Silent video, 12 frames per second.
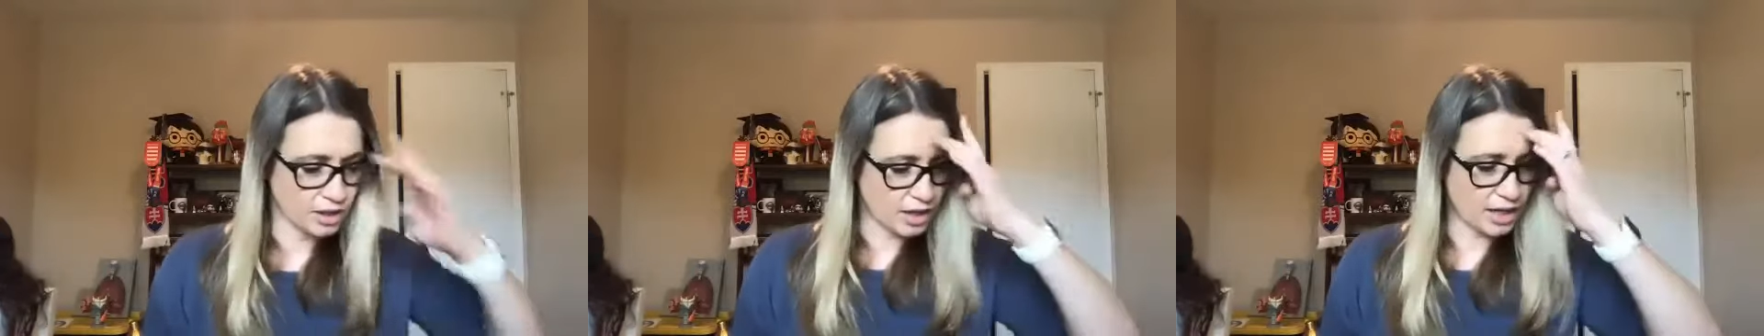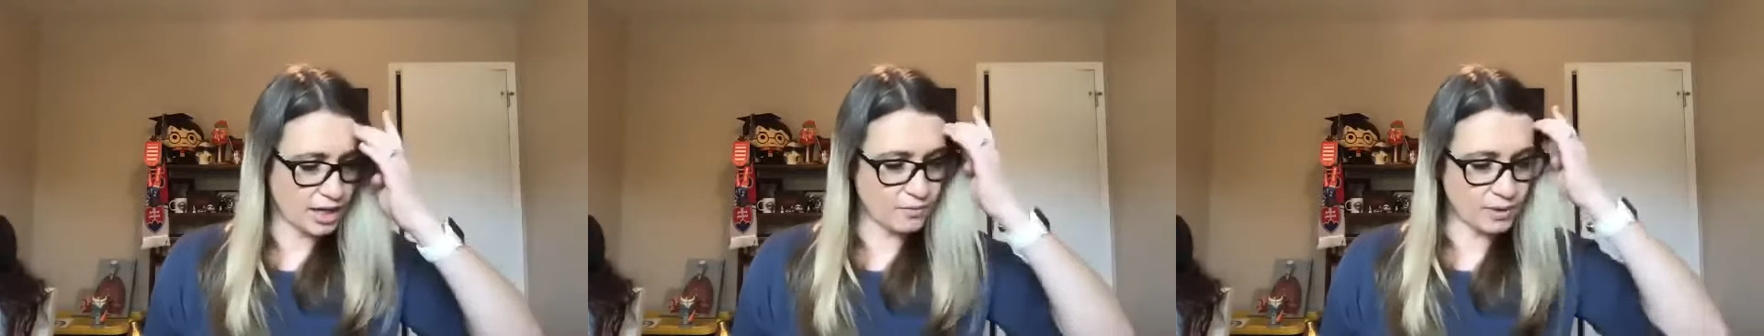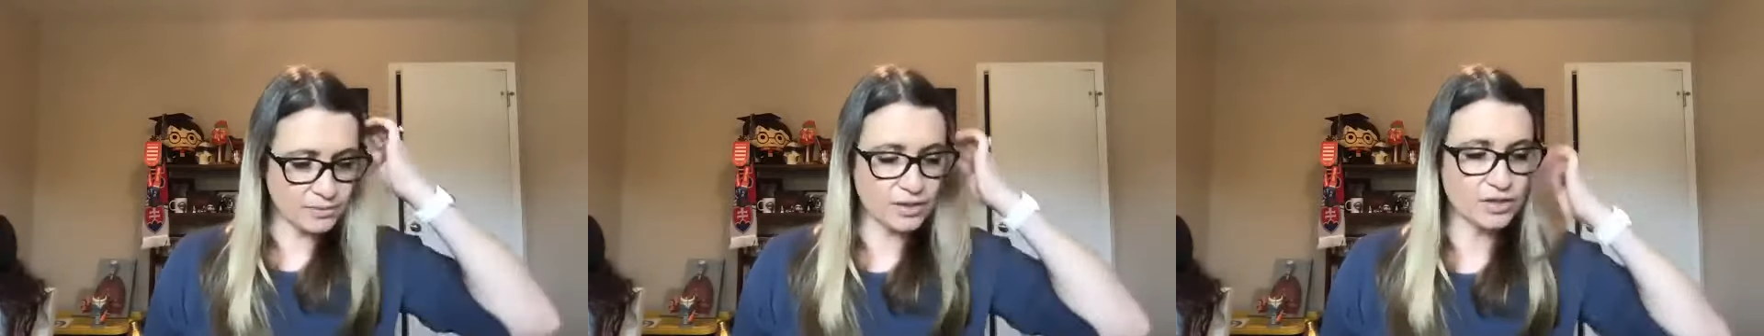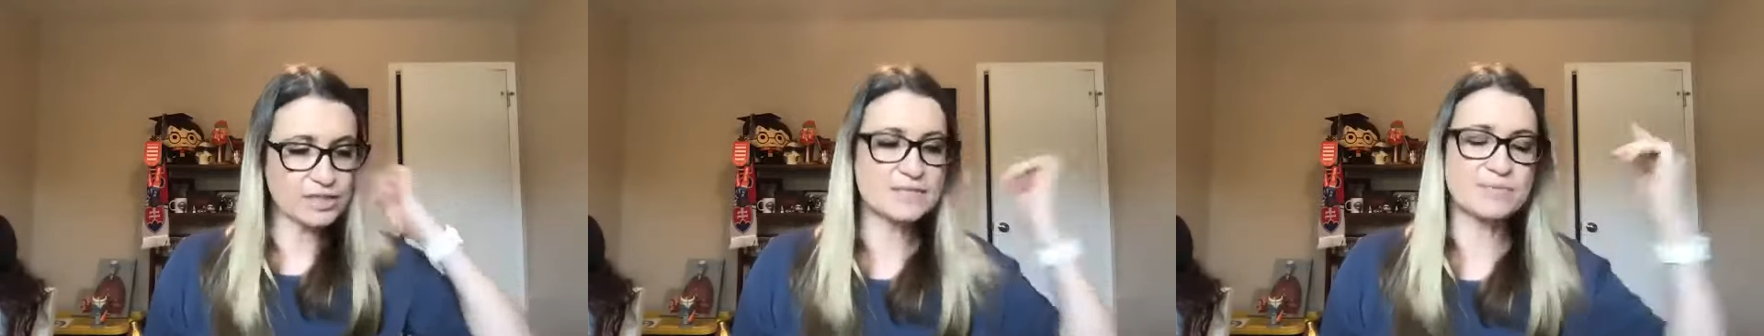When we
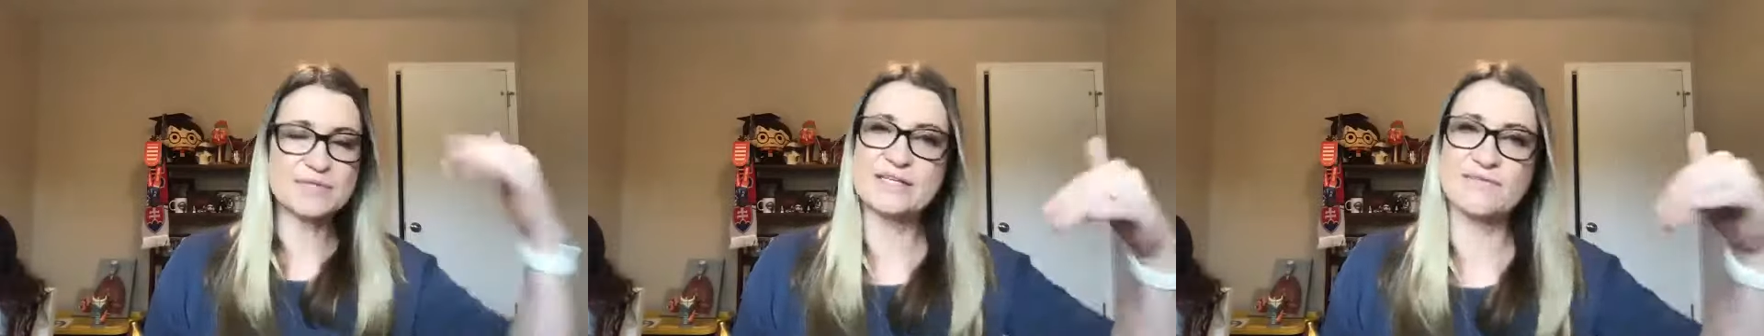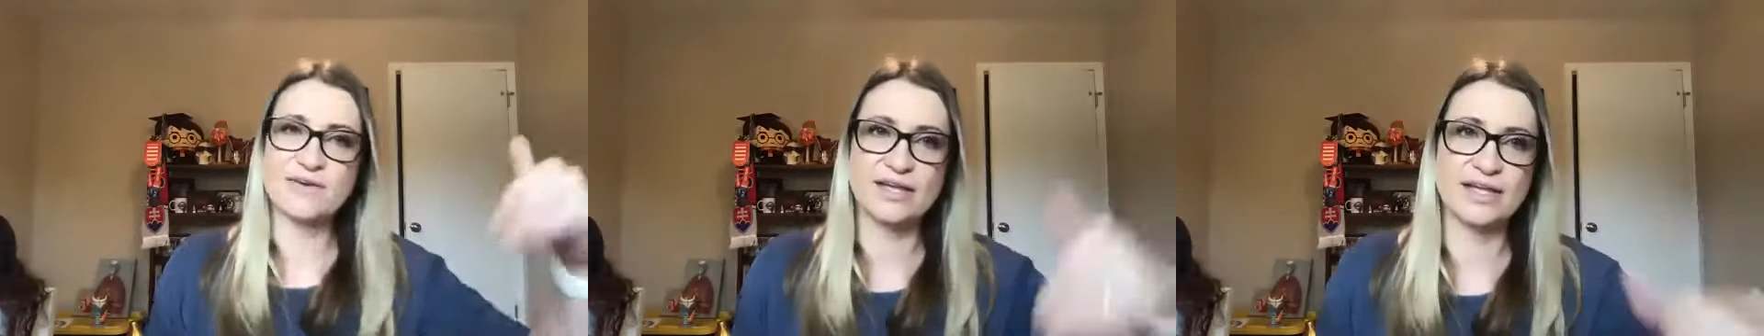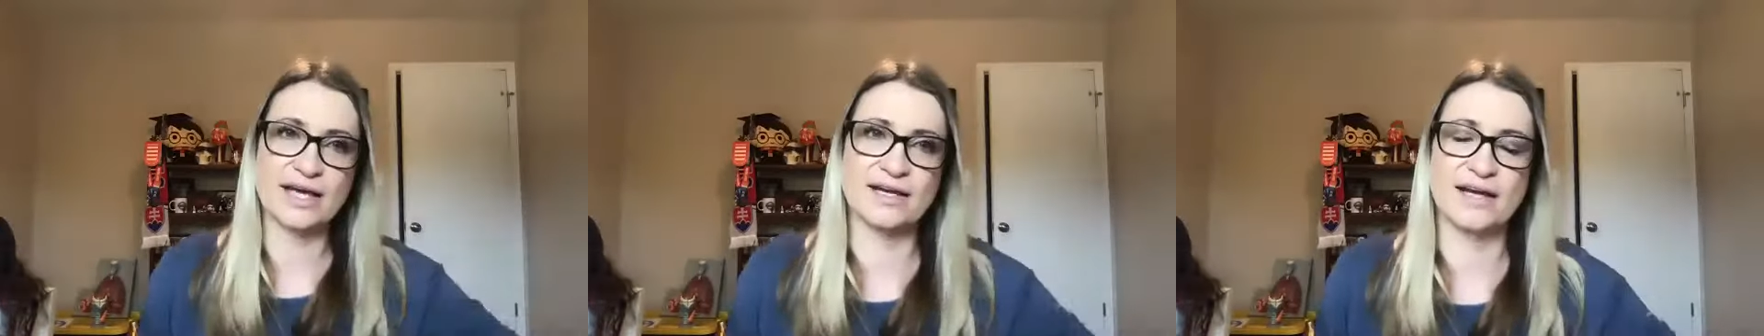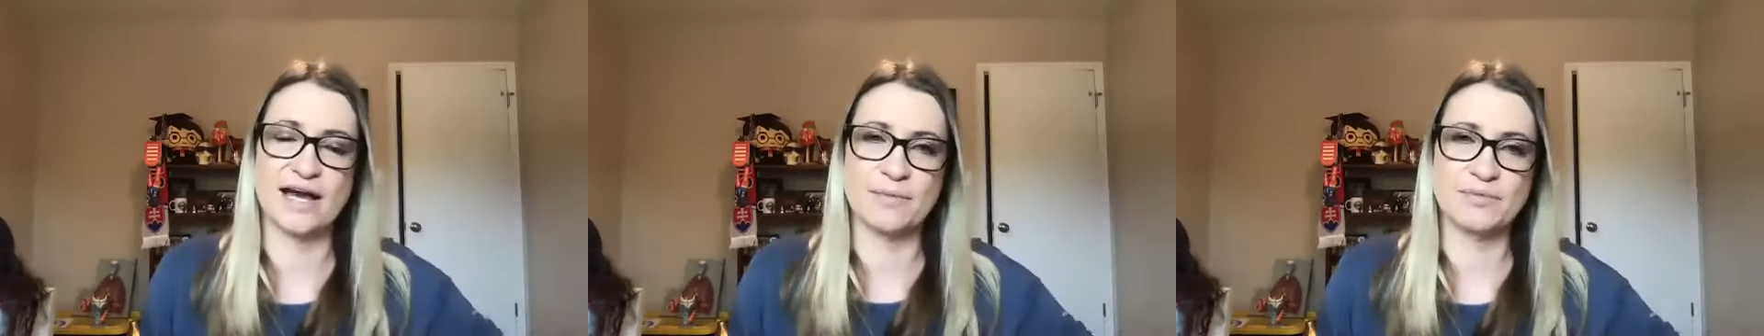look specifically at
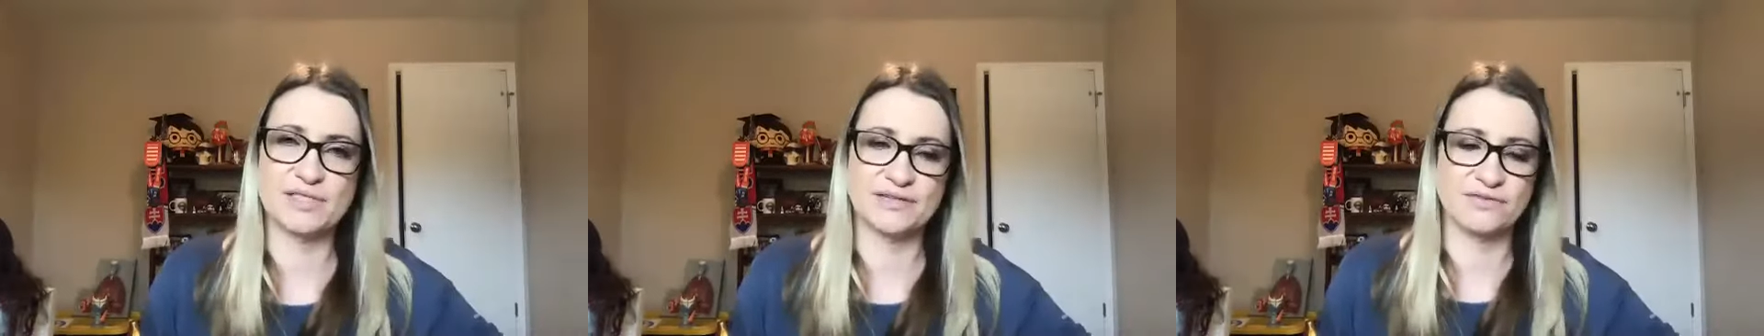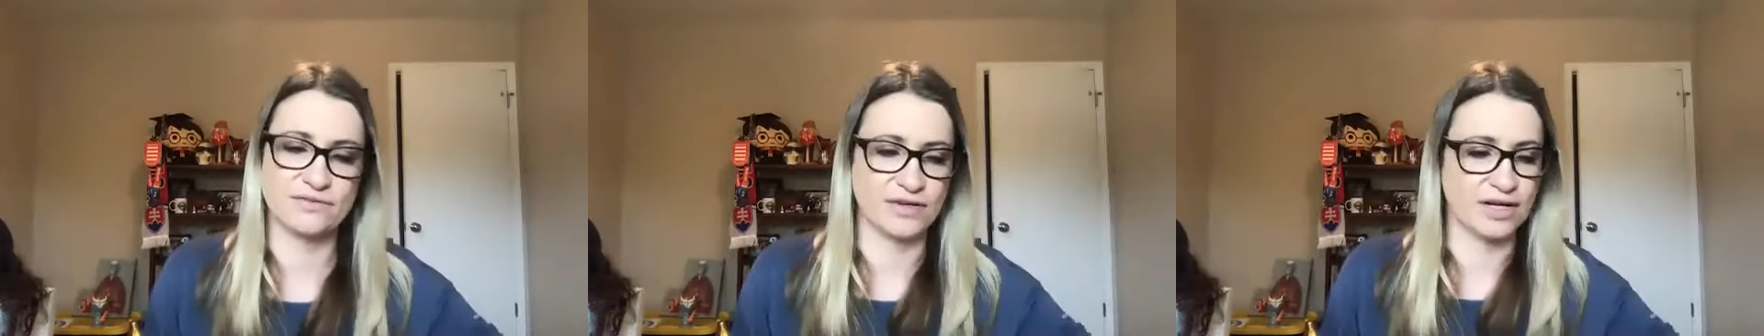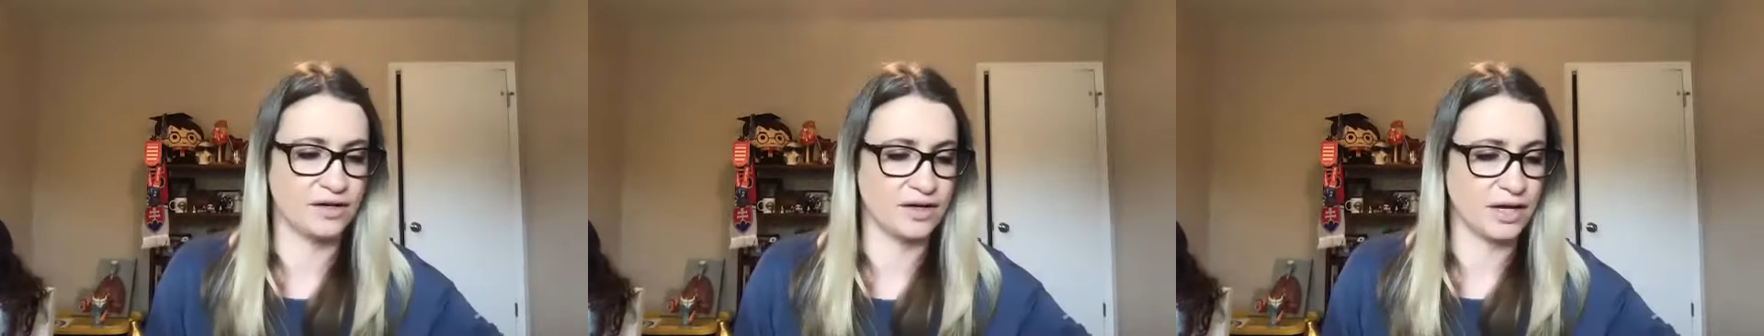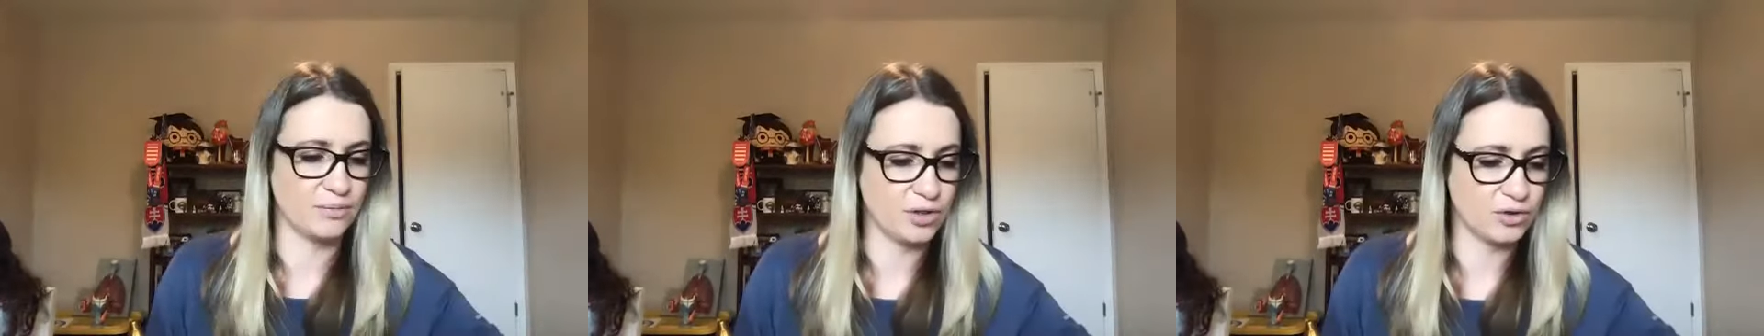adaptive
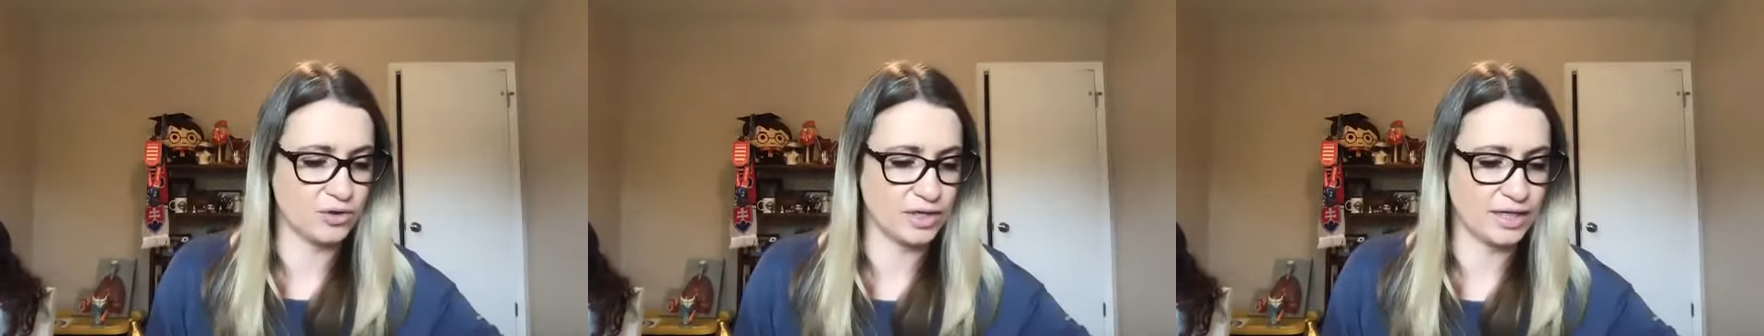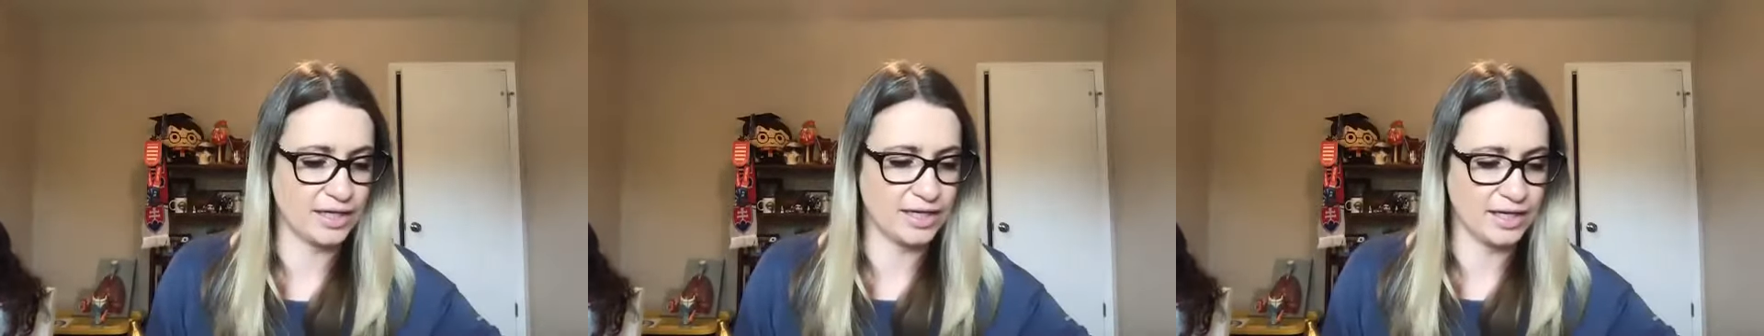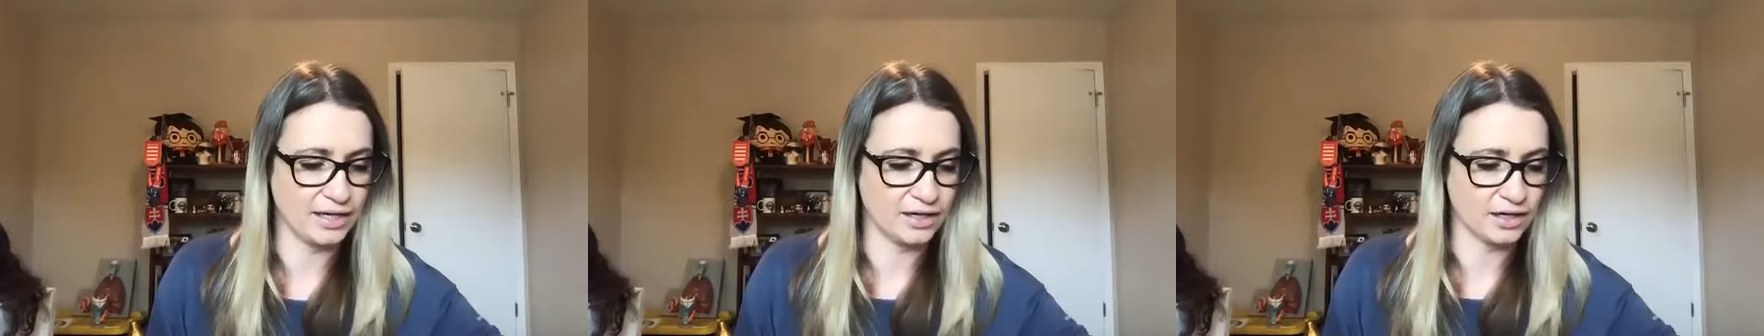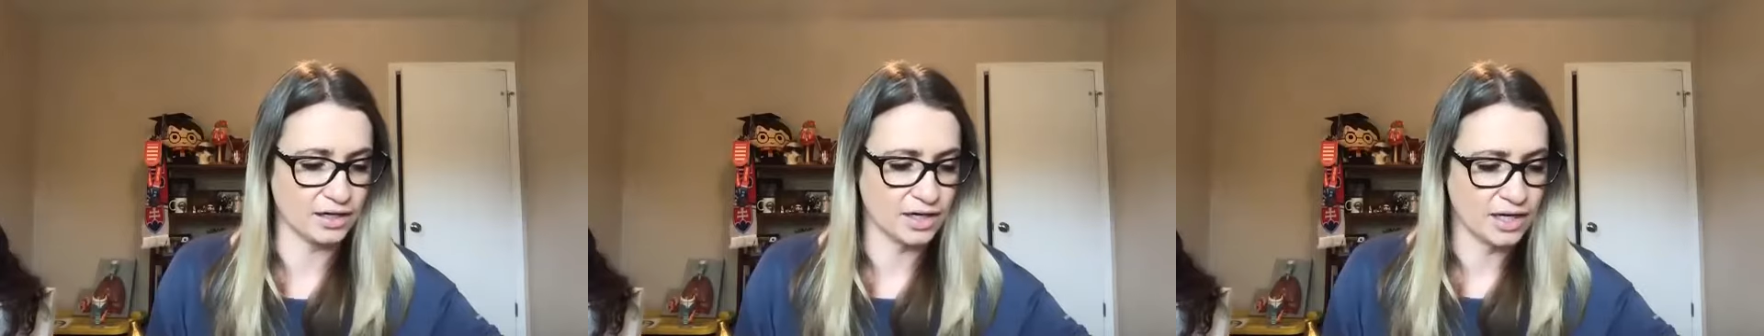immunity
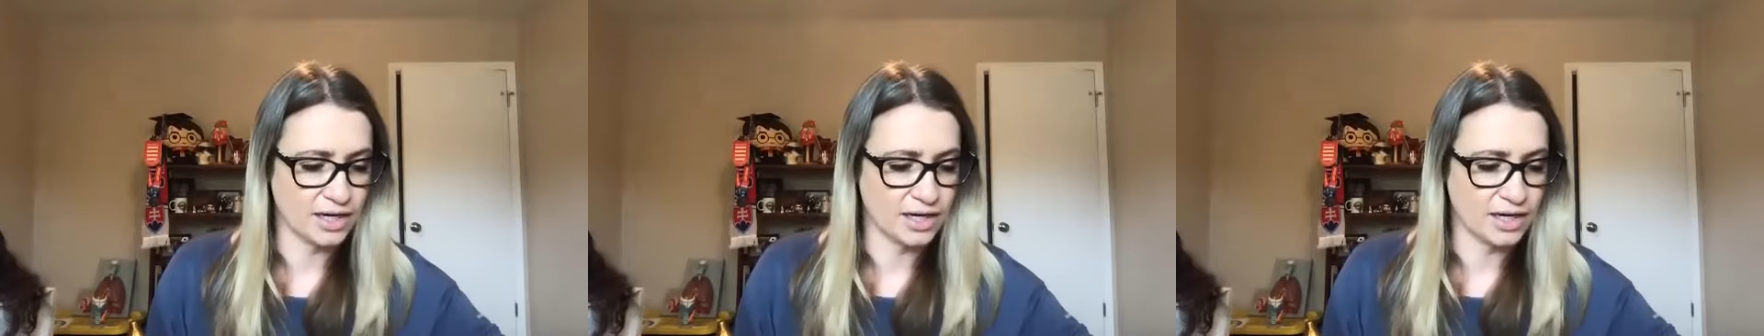here,